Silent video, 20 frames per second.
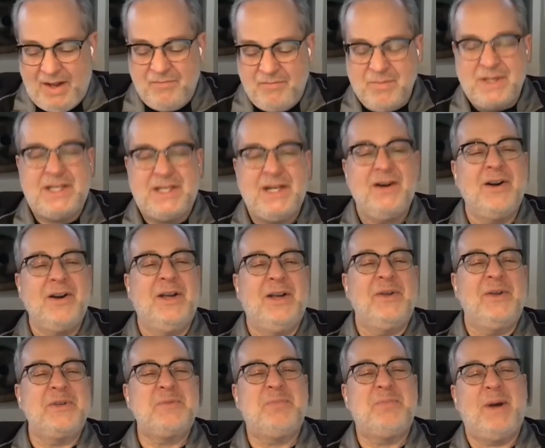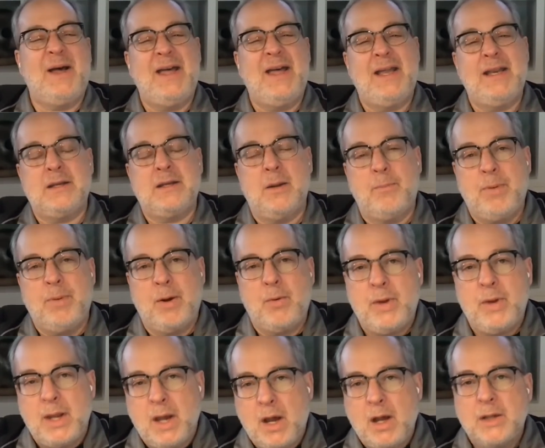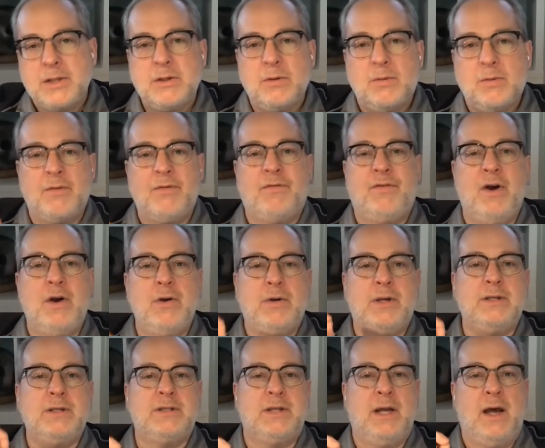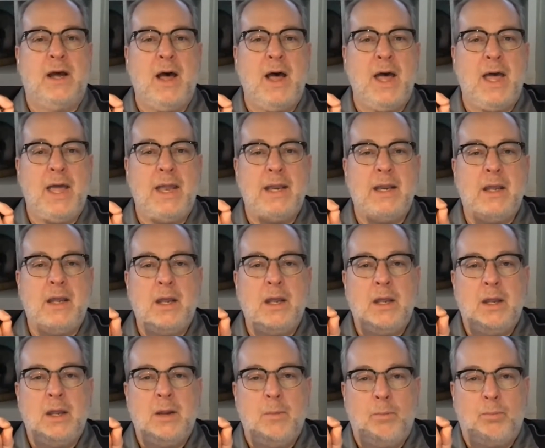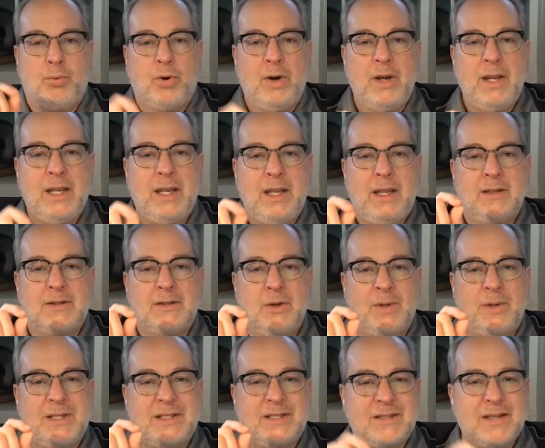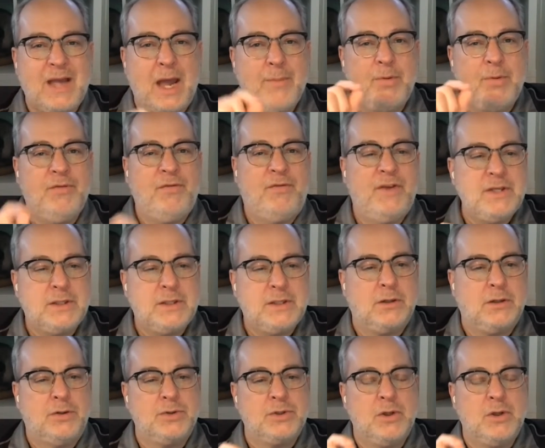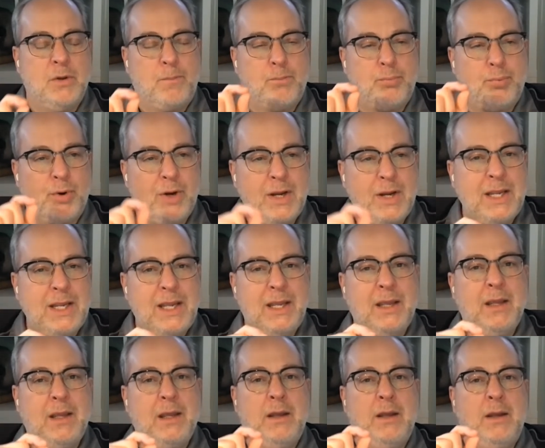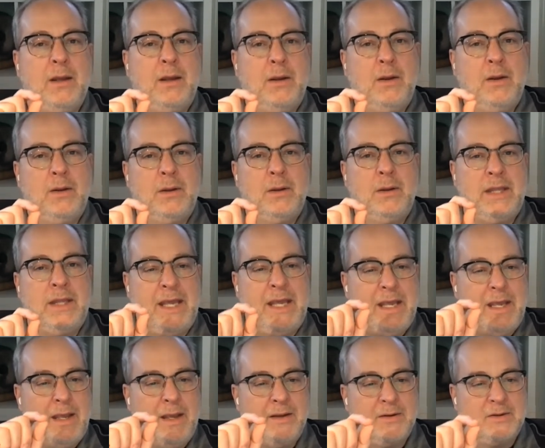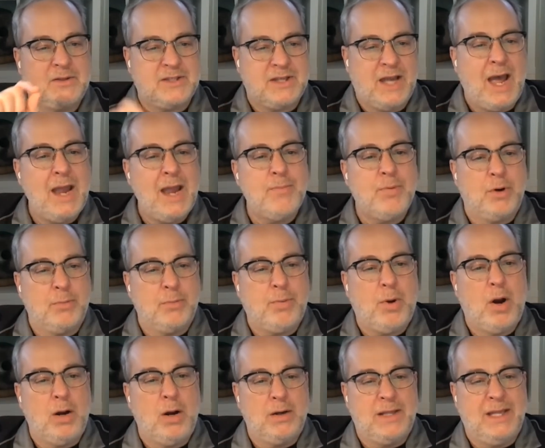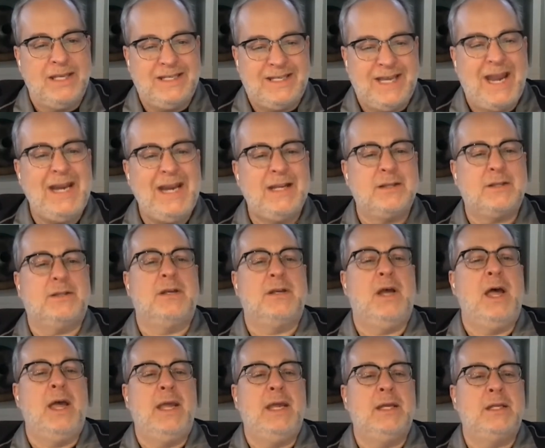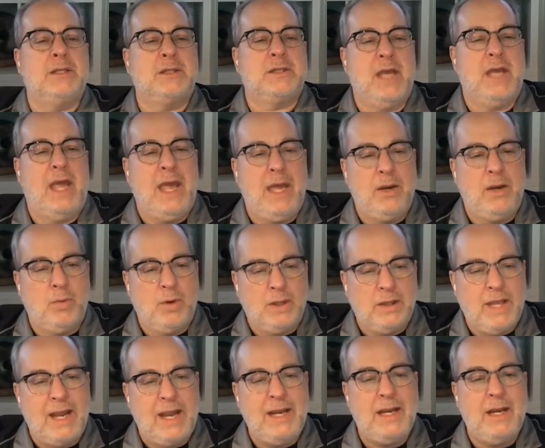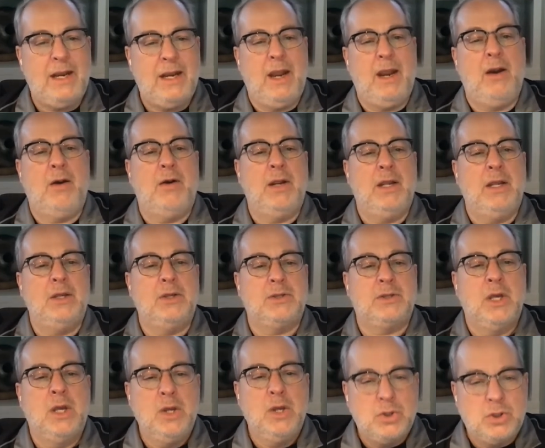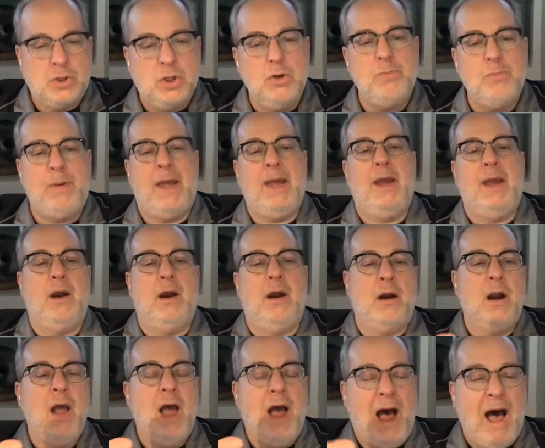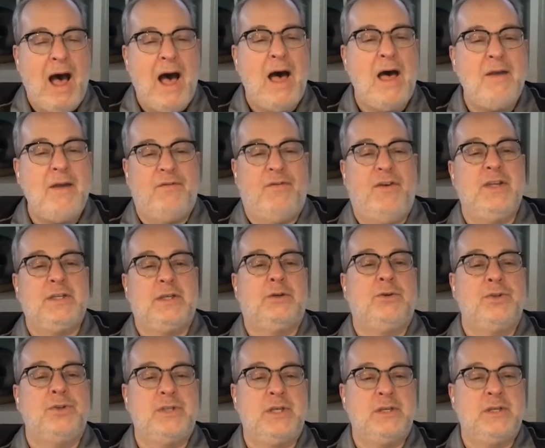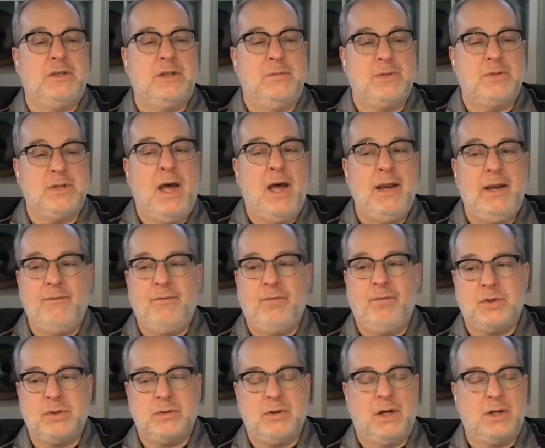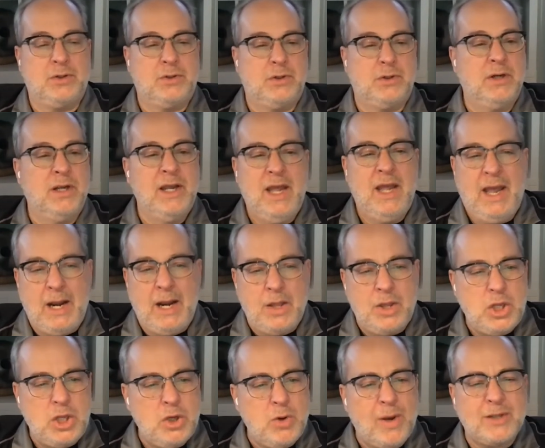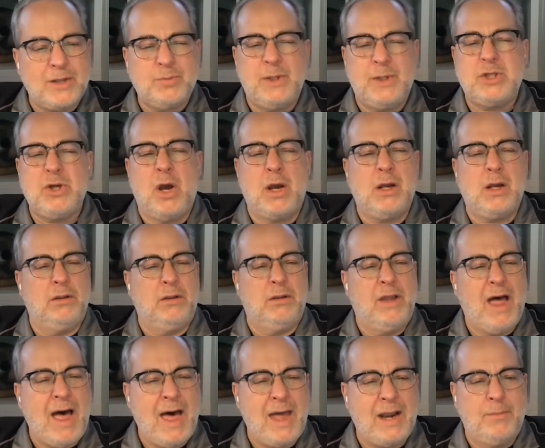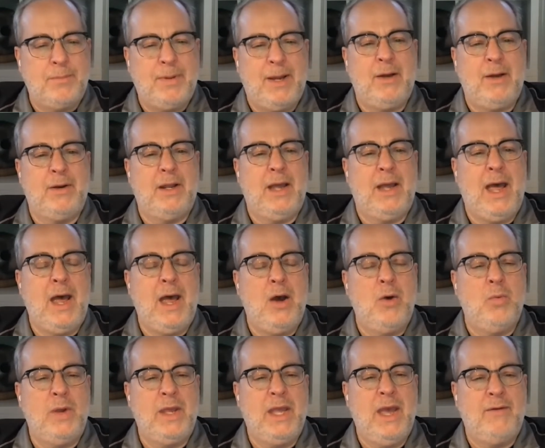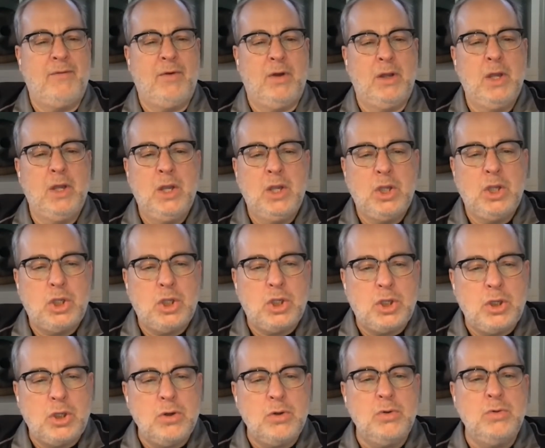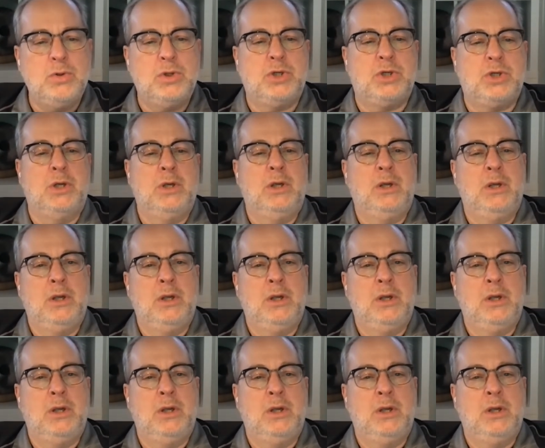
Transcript: materials. But we also are focused on bringing. So it's cyber physical. So bringing the cyber part, the data science and related areas to bear on physical systems, on infrastructure. And in the U.S., we talk a lot about how we have a huge